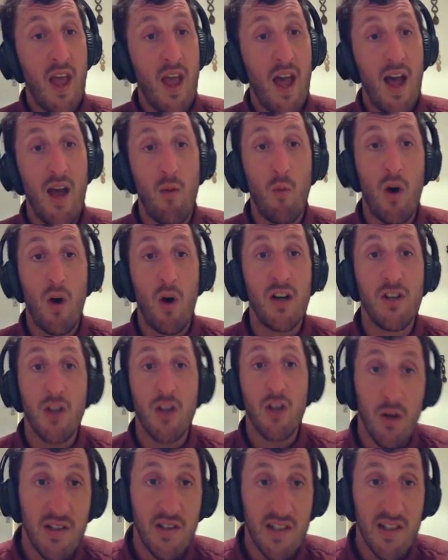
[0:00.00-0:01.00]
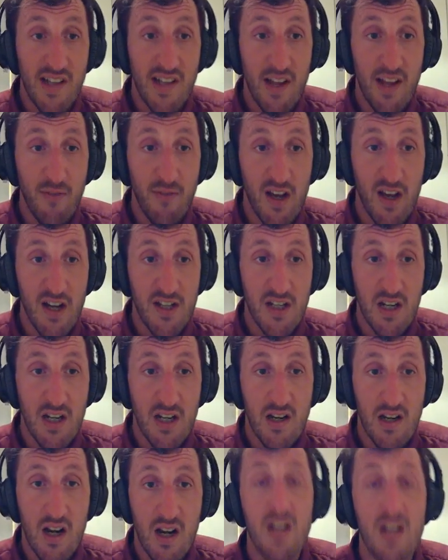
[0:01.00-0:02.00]
And what I'll do is the same thing I did
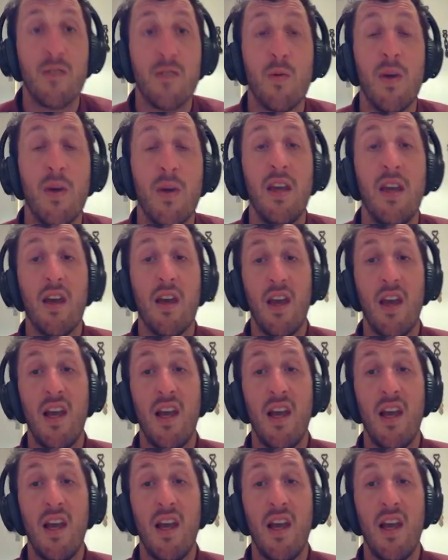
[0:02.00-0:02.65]
last week.